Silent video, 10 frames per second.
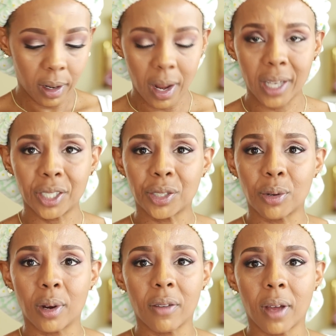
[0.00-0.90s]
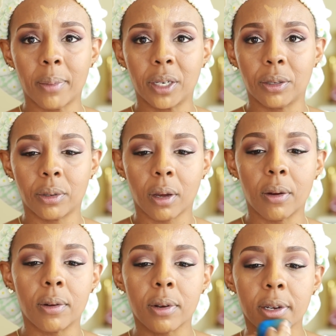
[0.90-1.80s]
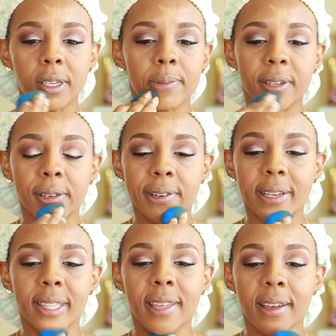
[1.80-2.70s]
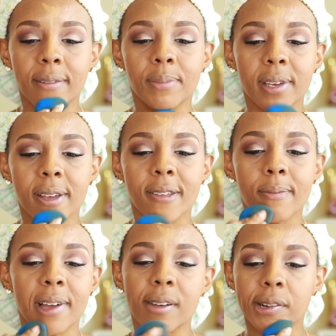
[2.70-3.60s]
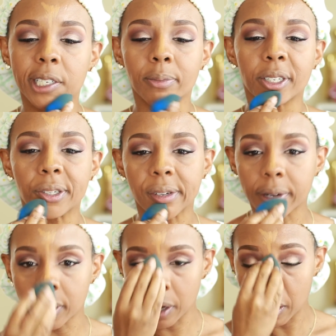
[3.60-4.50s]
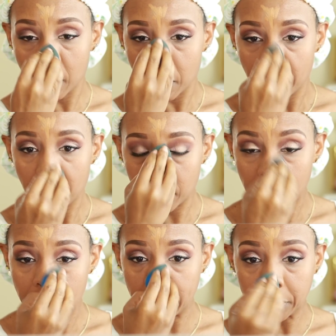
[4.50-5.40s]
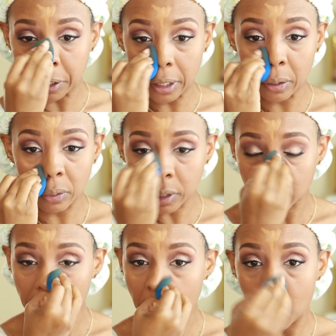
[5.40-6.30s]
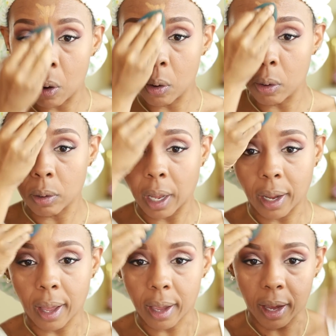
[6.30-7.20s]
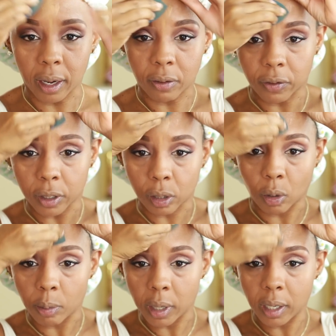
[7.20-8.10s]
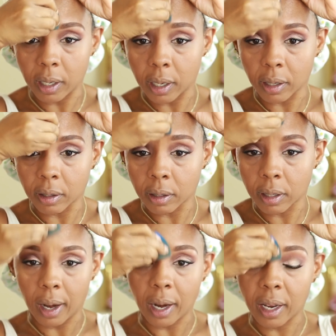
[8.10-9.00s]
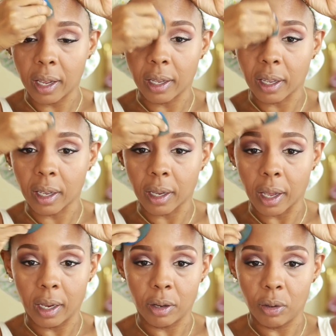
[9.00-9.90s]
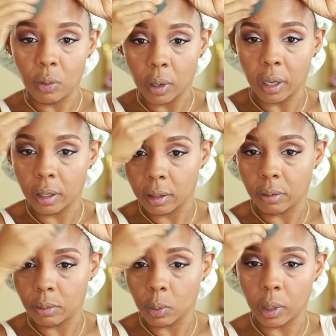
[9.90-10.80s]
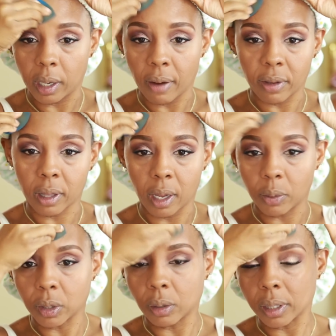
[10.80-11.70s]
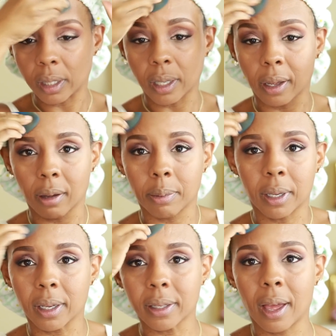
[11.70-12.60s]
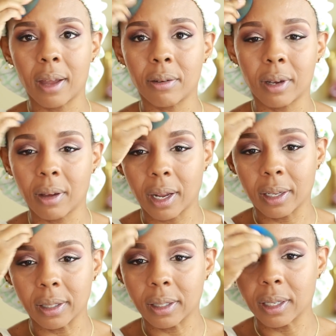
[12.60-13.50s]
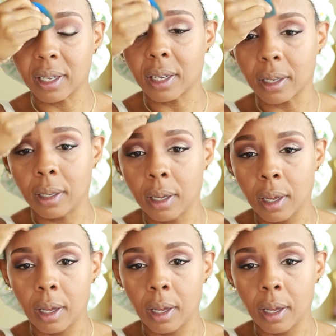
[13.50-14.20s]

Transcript: Not sure if I'm going to do the whole Christmas tree thing because my Christmas tree from last year was old. Like, I had it for so many years. And I didn't get a new one when everything was on sale because, I don't know, I didn't see any.